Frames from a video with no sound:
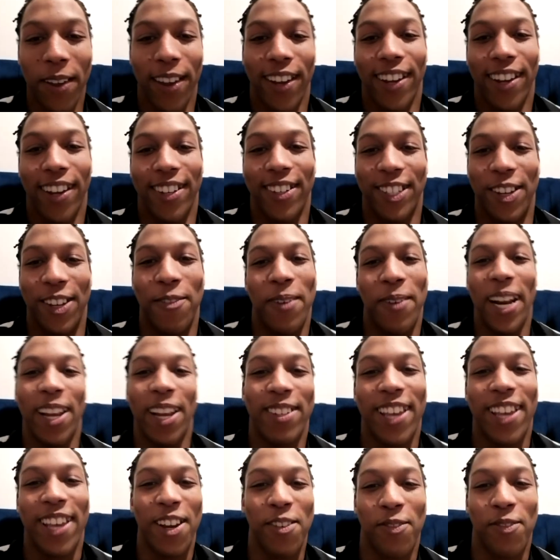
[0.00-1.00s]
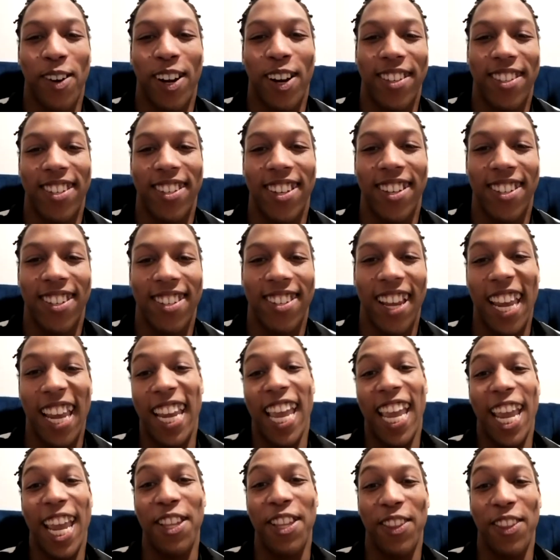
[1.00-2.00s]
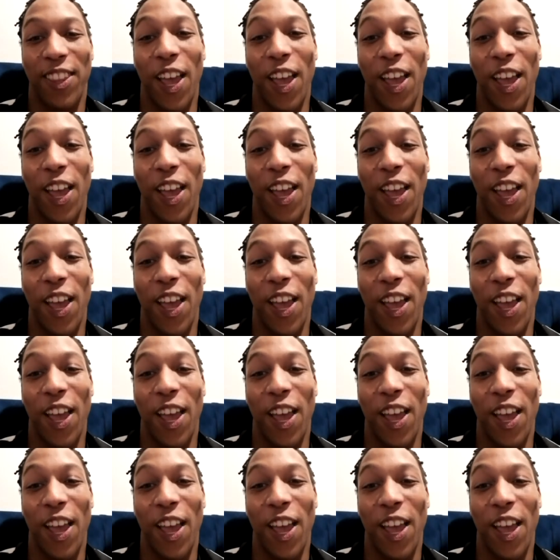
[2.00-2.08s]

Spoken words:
So my name is Kanane Francis, aka Urban